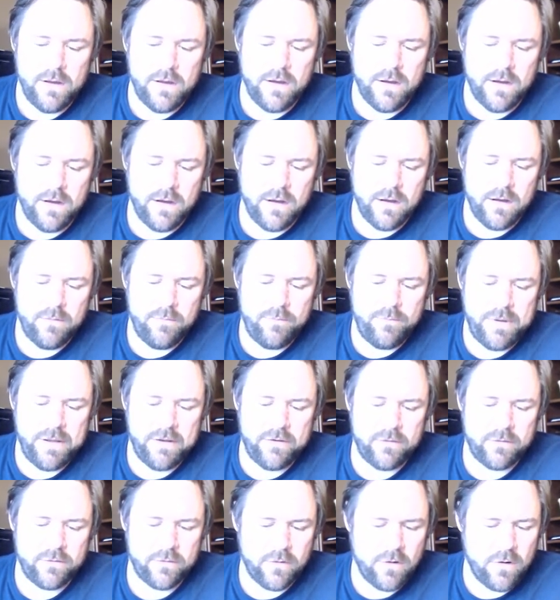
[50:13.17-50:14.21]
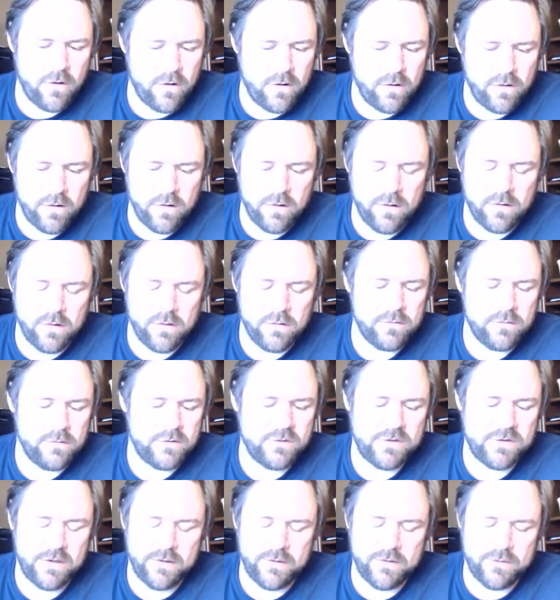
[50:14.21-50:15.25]
Uh, peaches are harder.
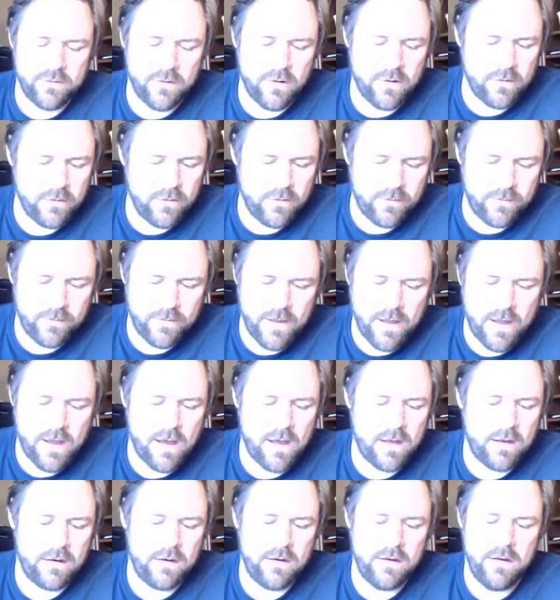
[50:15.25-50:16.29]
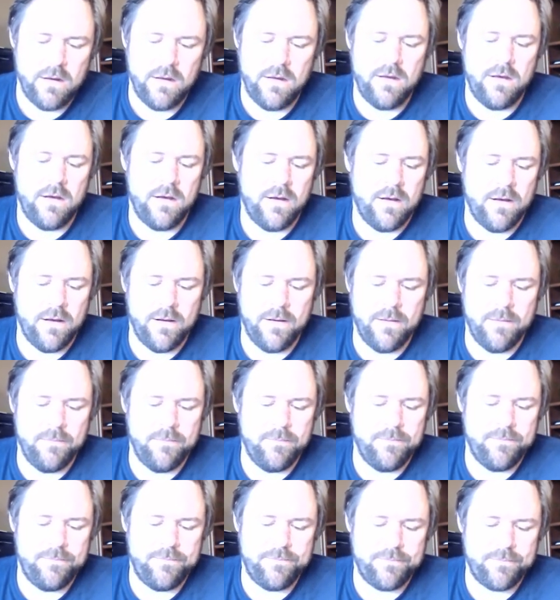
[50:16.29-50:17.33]
Cherries are harder than that.
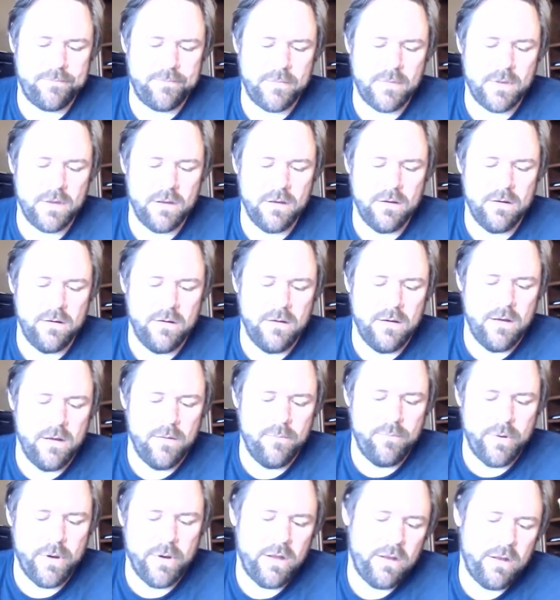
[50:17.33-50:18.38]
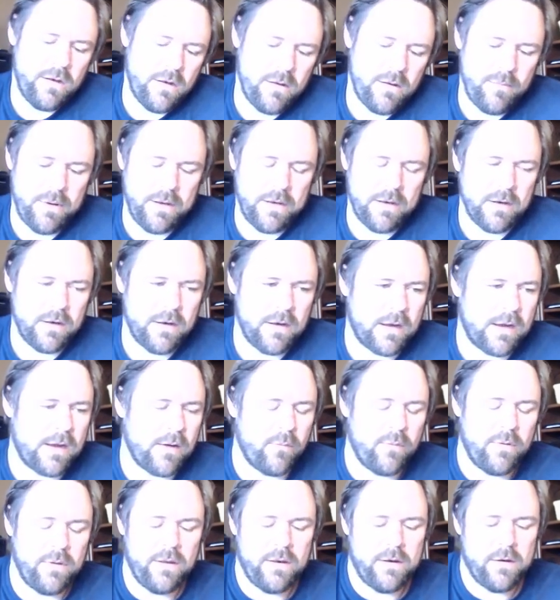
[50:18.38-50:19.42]
Um, but I mean, it, it,
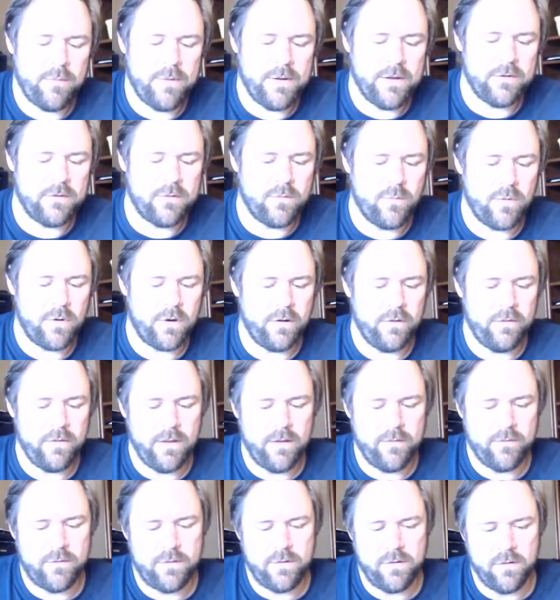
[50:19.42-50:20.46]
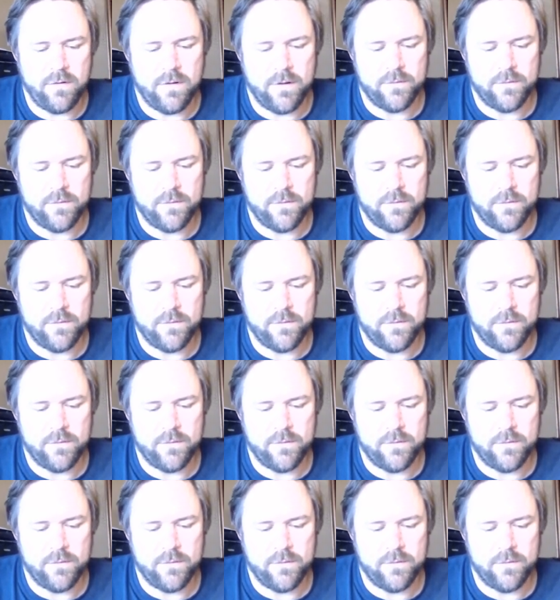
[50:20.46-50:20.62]
really depends on where you live too.